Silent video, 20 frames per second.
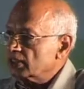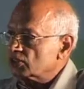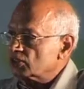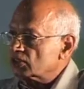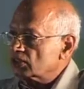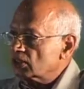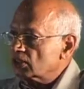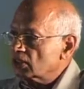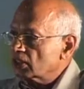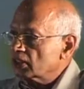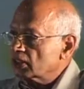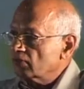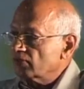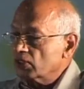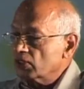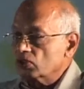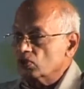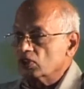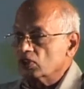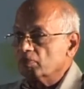has
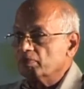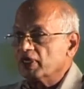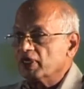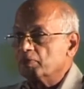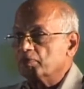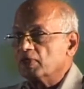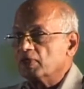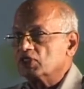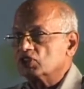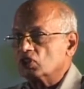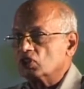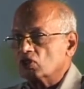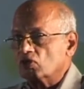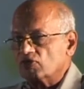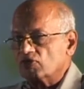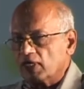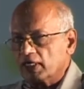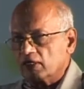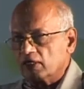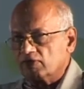given you the big picture
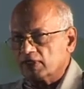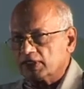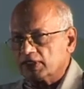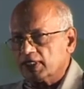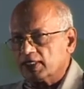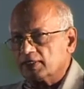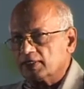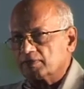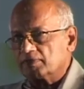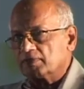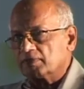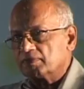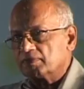of Ayurveda,